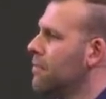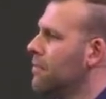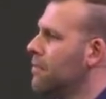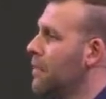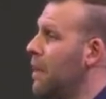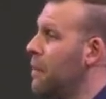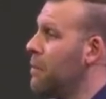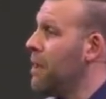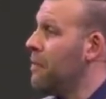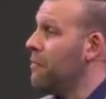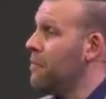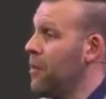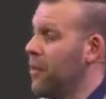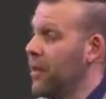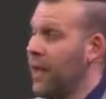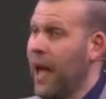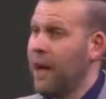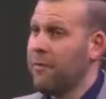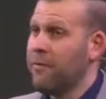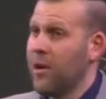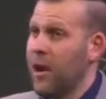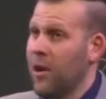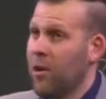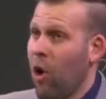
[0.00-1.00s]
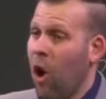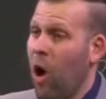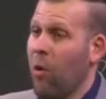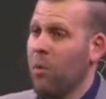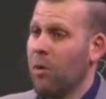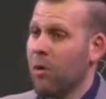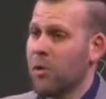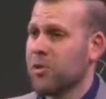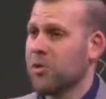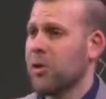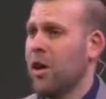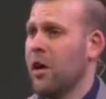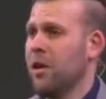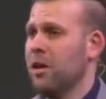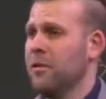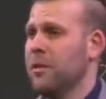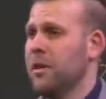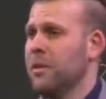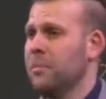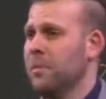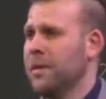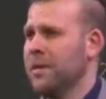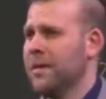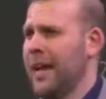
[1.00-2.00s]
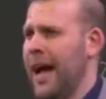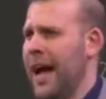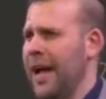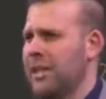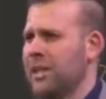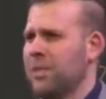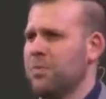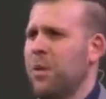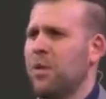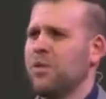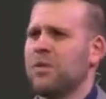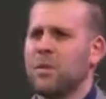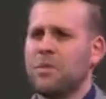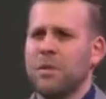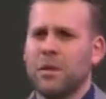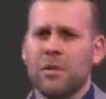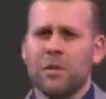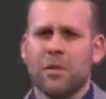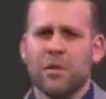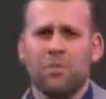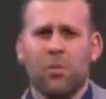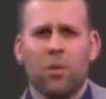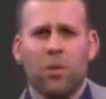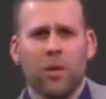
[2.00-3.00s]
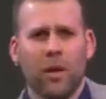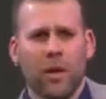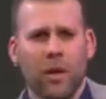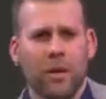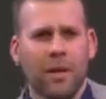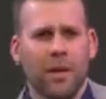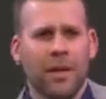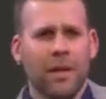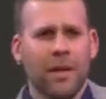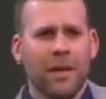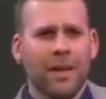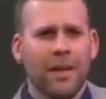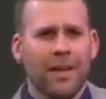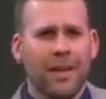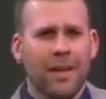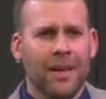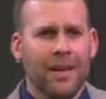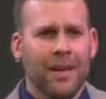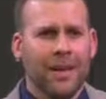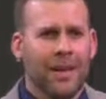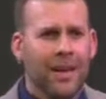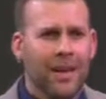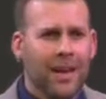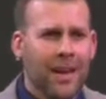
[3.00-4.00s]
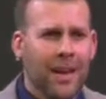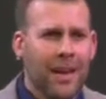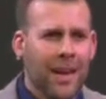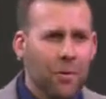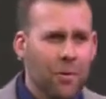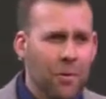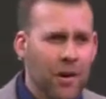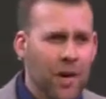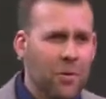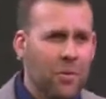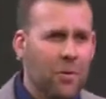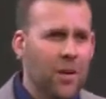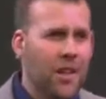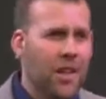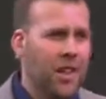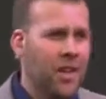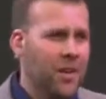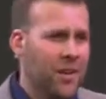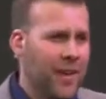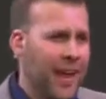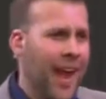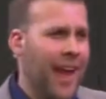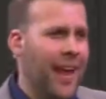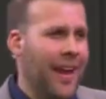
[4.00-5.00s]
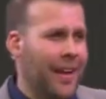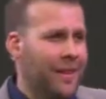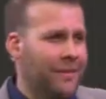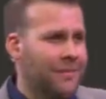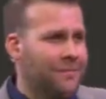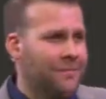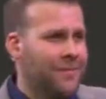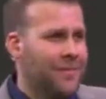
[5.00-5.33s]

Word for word: Maybe I feel like I've done almost all of it, but God spoke to me this morning. When I really look at it,